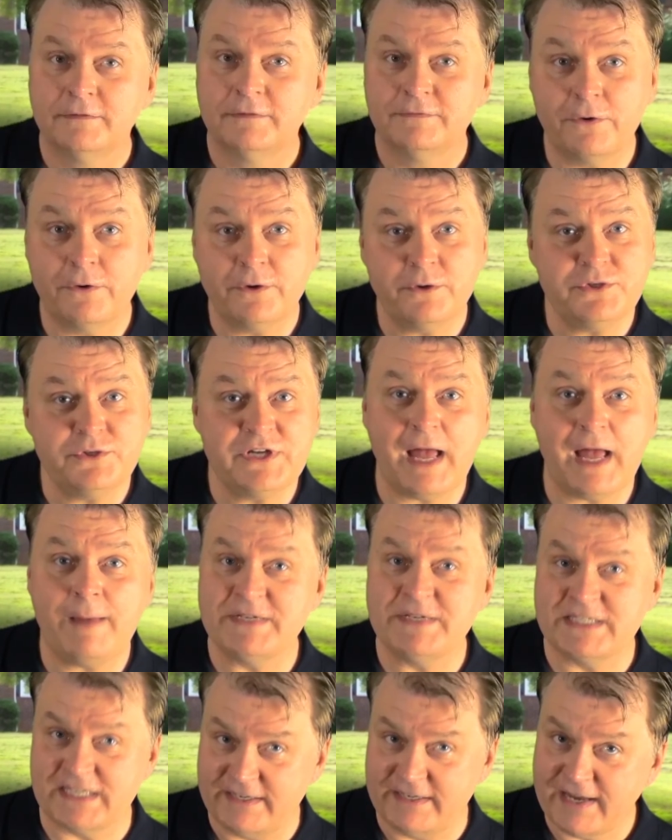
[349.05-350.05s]

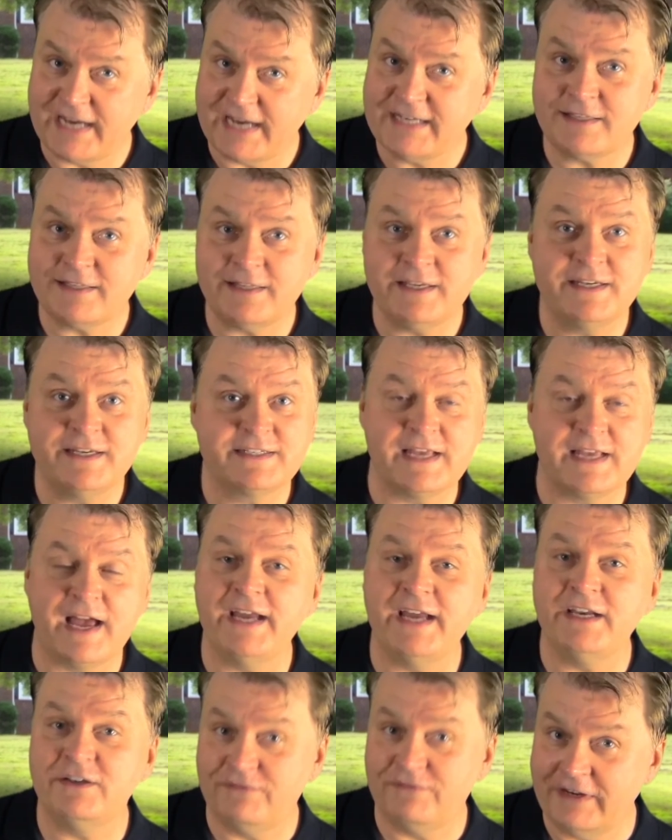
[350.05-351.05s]
Photoshop is a nicely
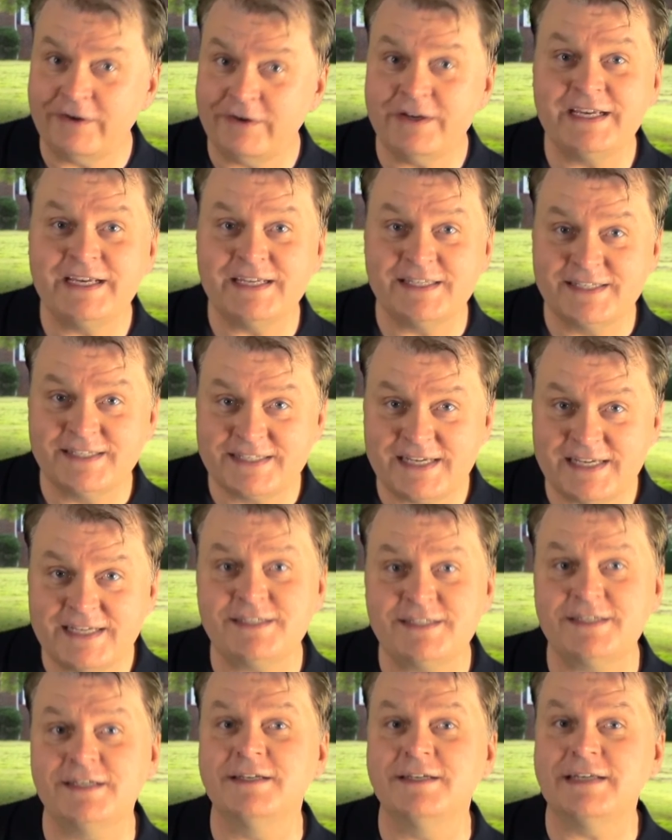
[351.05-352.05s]
designed, very
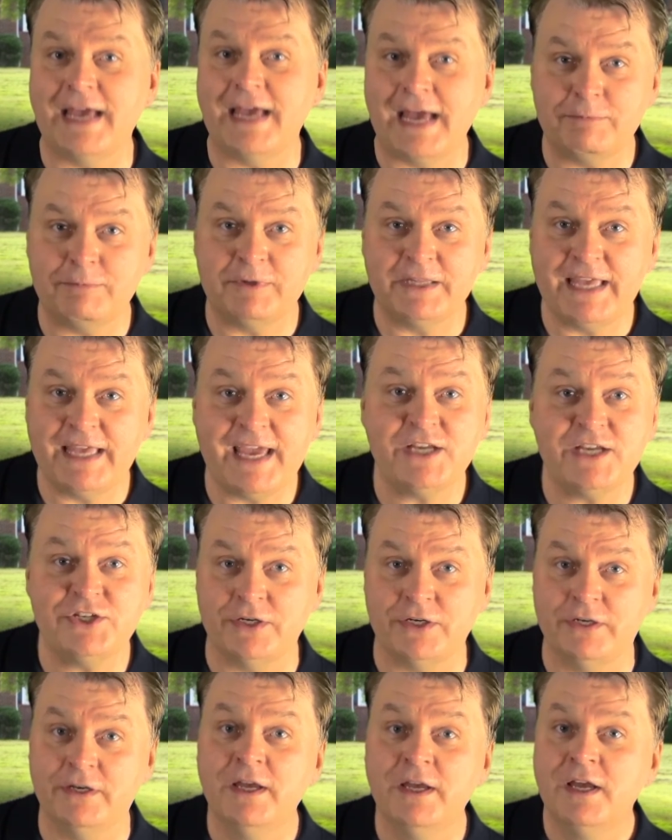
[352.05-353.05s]
consistent
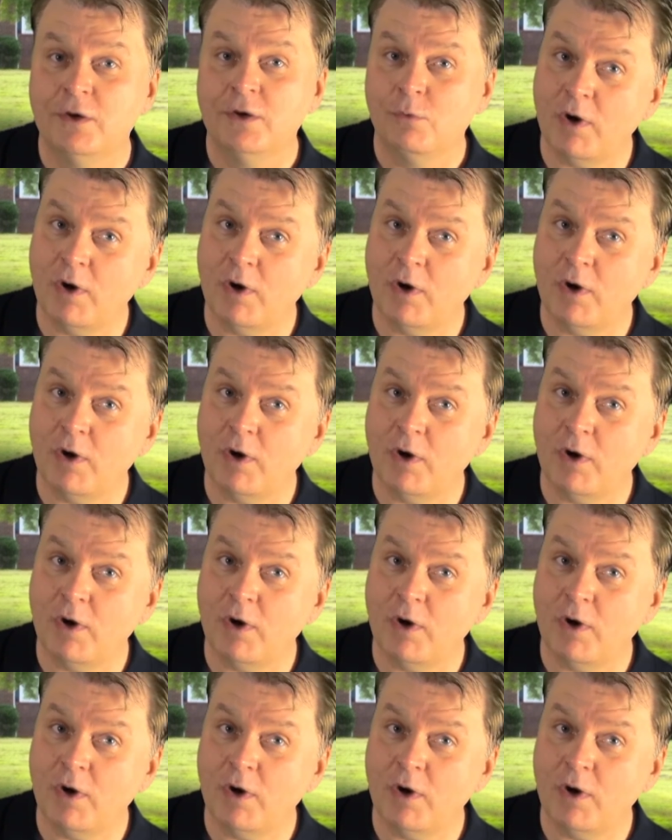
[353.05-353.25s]
application.